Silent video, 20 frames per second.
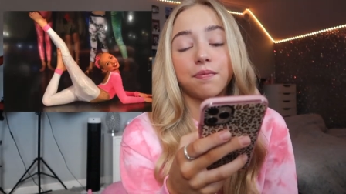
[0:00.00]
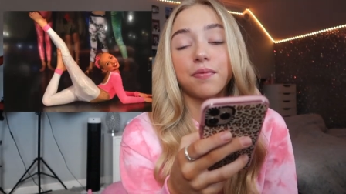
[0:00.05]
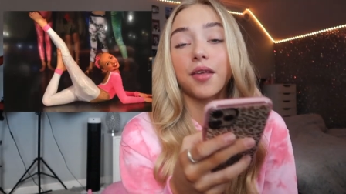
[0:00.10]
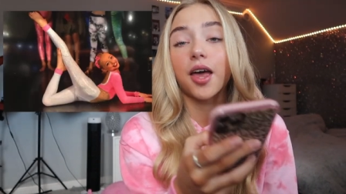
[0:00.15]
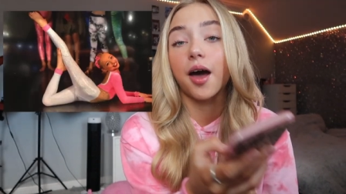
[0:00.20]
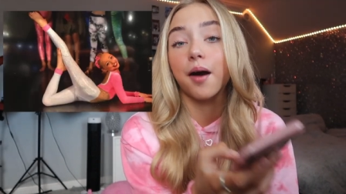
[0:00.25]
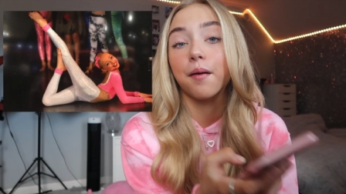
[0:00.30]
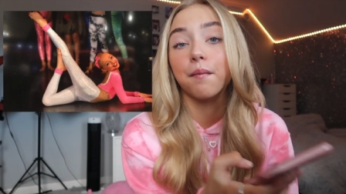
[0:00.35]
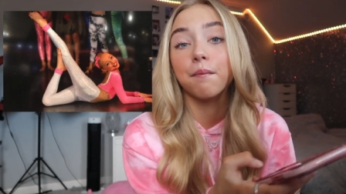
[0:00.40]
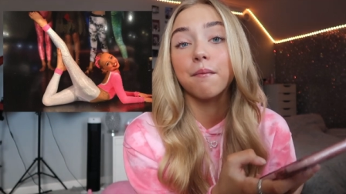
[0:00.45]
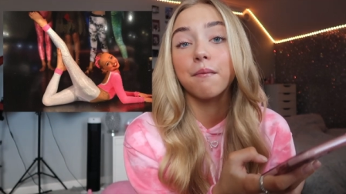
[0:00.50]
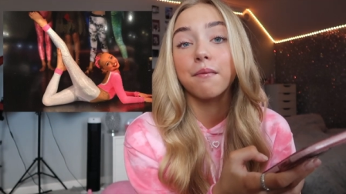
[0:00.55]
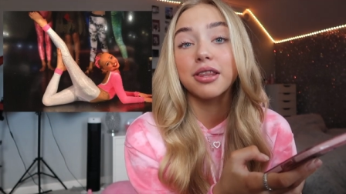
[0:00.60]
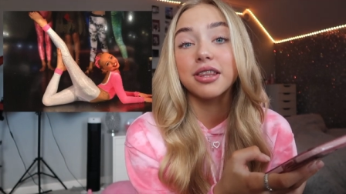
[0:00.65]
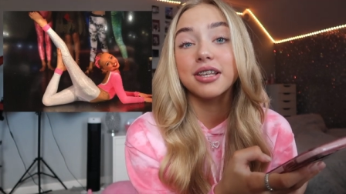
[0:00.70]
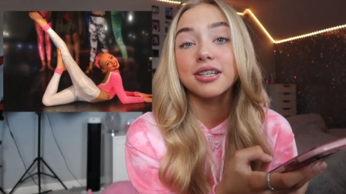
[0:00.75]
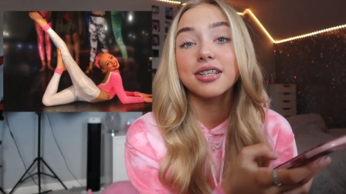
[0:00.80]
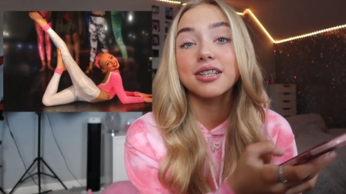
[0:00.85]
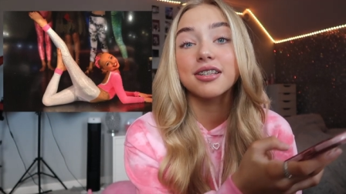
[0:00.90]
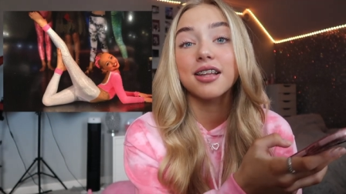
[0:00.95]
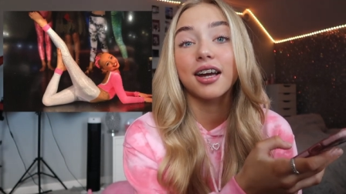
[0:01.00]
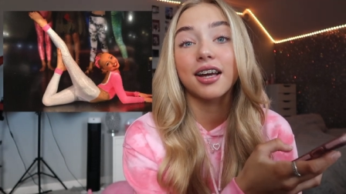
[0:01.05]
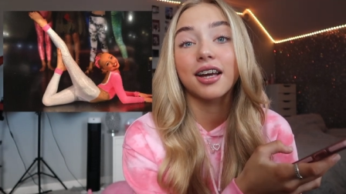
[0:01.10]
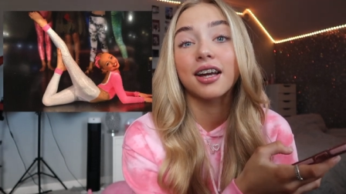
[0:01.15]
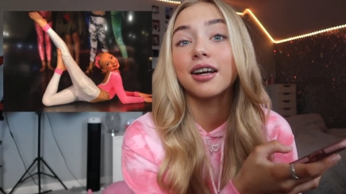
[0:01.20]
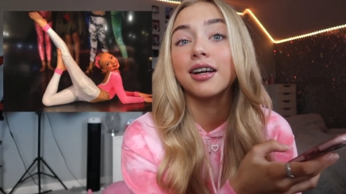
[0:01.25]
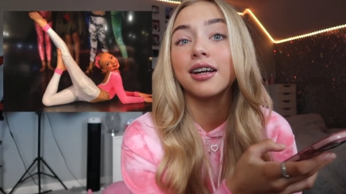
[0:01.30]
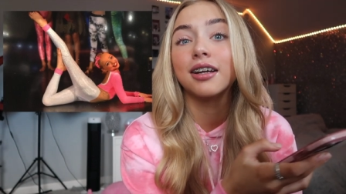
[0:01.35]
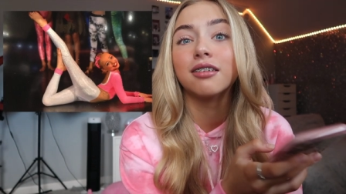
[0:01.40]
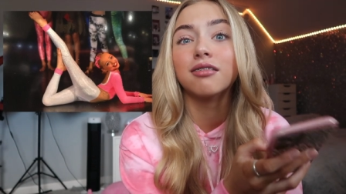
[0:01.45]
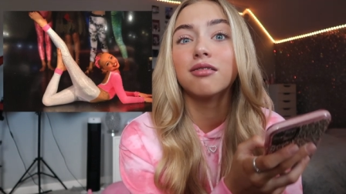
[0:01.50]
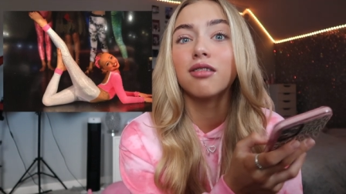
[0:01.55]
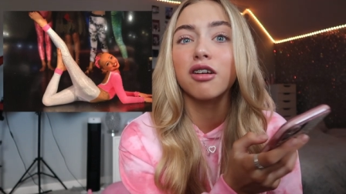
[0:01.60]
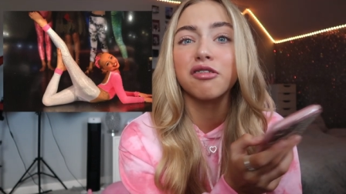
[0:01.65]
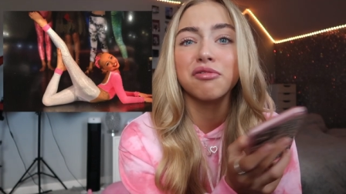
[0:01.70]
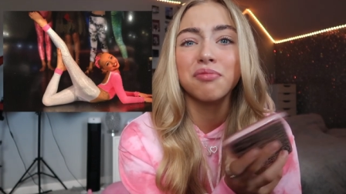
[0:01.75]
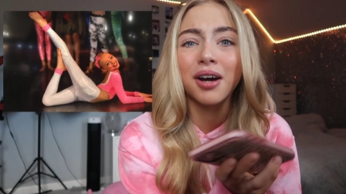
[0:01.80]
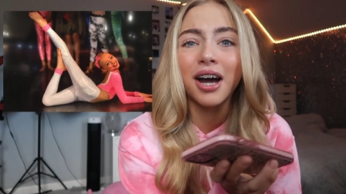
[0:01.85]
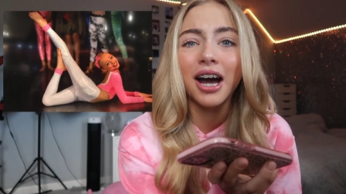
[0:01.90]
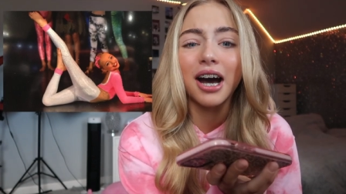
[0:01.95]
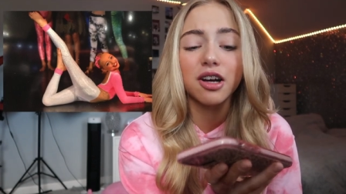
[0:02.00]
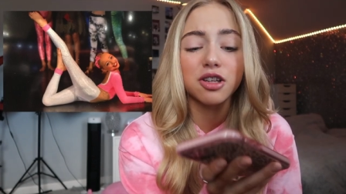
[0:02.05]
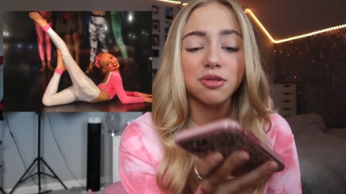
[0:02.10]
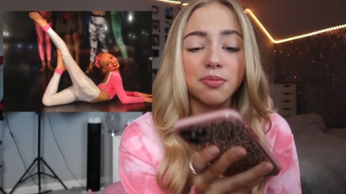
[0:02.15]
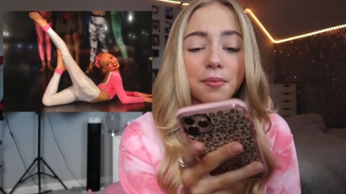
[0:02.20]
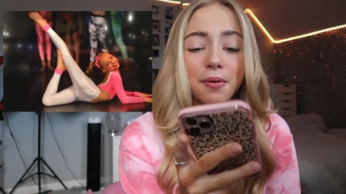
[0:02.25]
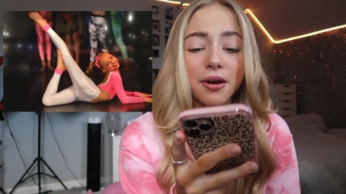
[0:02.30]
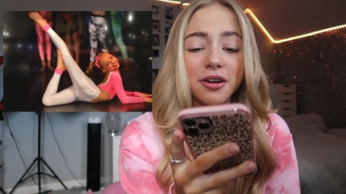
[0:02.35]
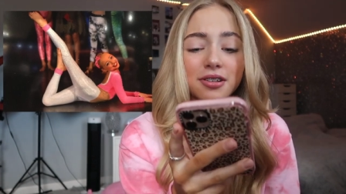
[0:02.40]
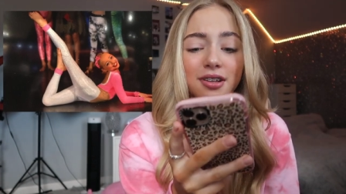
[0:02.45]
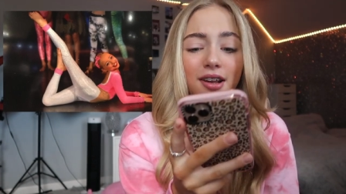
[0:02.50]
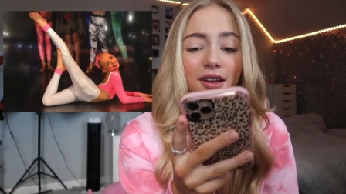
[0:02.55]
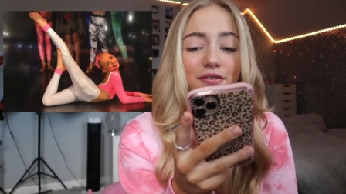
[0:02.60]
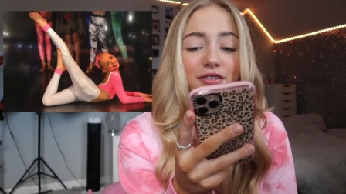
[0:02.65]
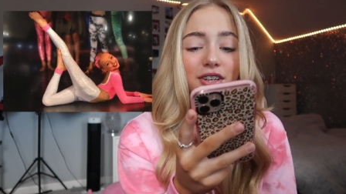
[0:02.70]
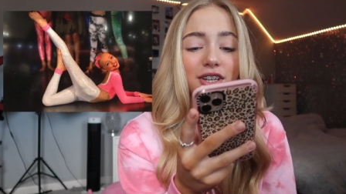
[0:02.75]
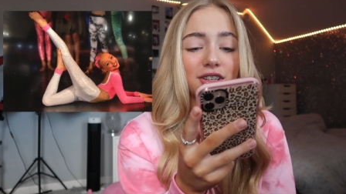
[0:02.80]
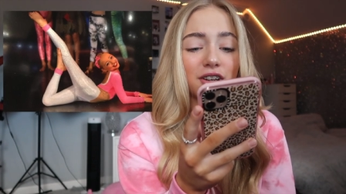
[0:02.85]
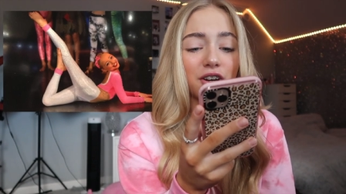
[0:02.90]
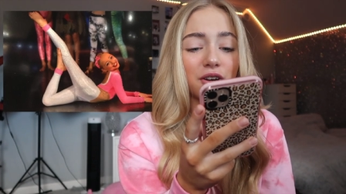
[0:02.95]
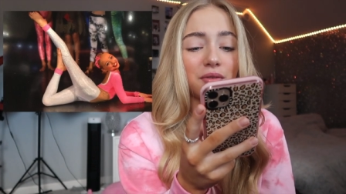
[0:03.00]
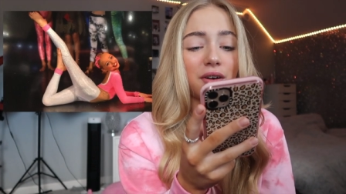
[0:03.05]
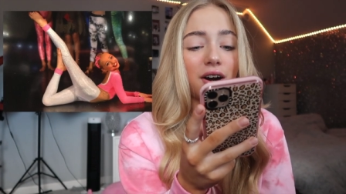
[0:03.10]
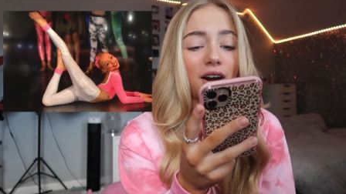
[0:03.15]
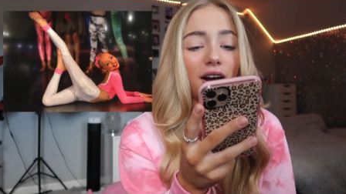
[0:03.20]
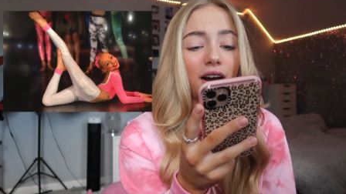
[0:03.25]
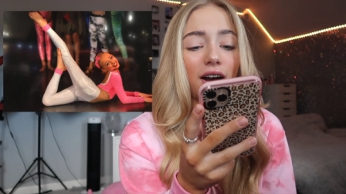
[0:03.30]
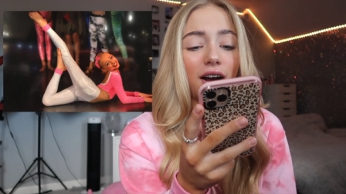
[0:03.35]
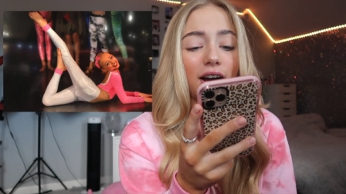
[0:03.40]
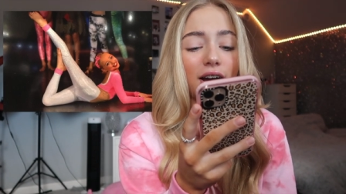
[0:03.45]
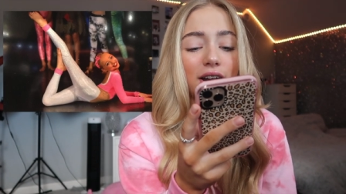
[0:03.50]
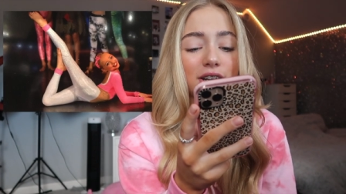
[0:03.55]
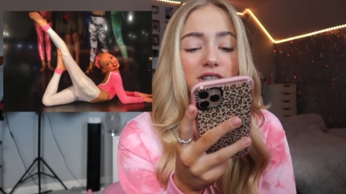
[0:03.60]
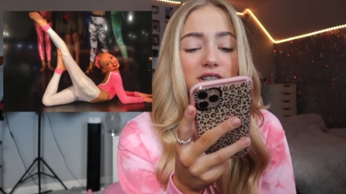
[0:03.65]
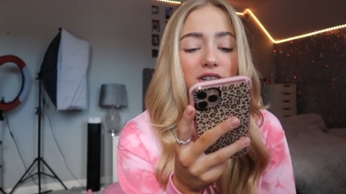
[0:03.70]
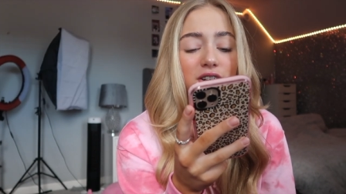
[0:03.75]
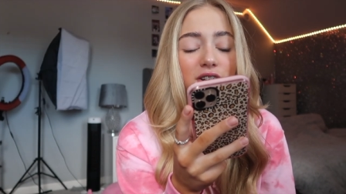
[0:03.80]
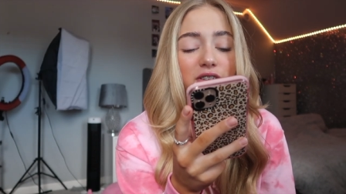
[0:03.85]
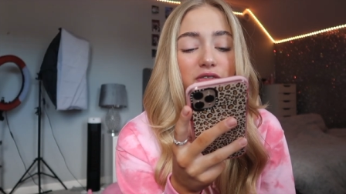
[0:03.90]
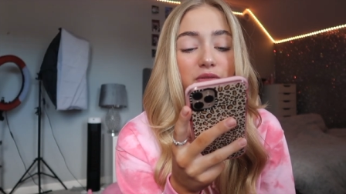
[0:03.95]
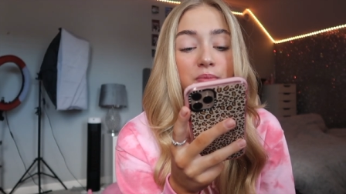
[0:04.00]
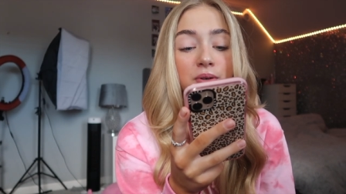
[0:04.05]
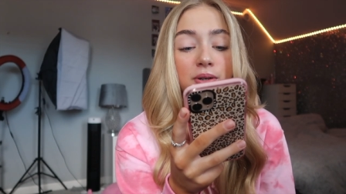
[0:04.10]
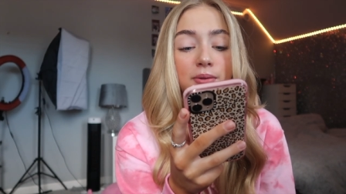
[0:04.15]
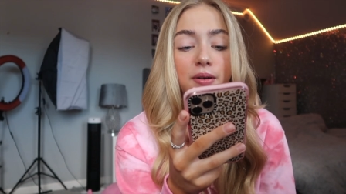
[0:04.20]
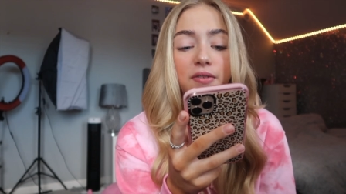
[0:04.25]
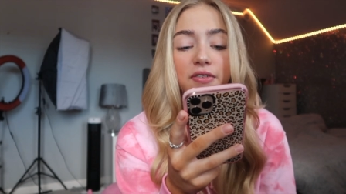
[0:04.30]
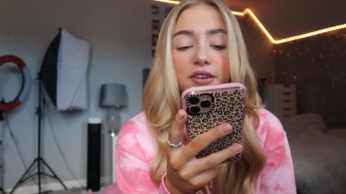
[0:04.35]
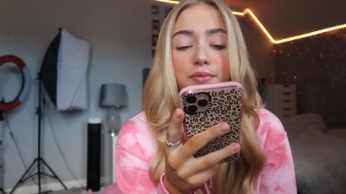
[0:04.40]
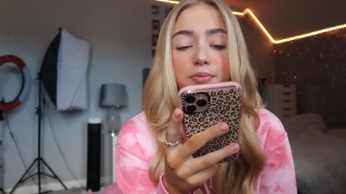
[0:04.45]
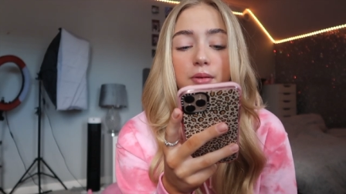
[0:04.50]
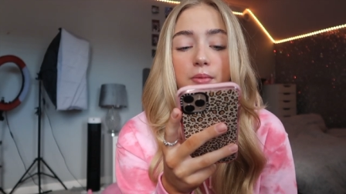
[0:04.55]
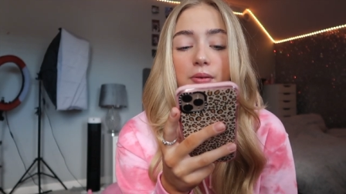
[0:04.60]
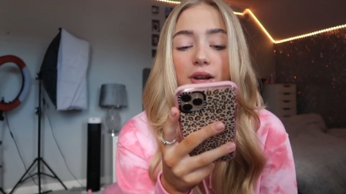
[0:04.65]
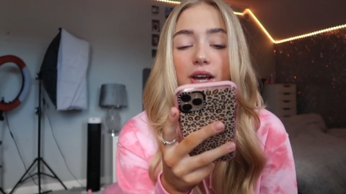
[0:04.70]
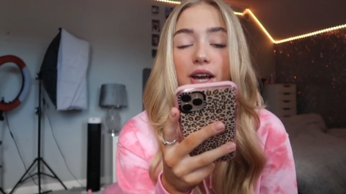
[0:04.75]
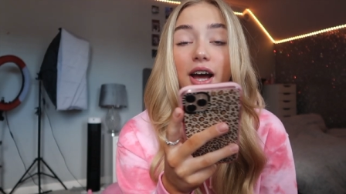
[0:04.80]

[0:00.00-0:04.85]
Um, this is like all over my house. My parents loved it, don't know why. I actually couldn't even point my feet properly.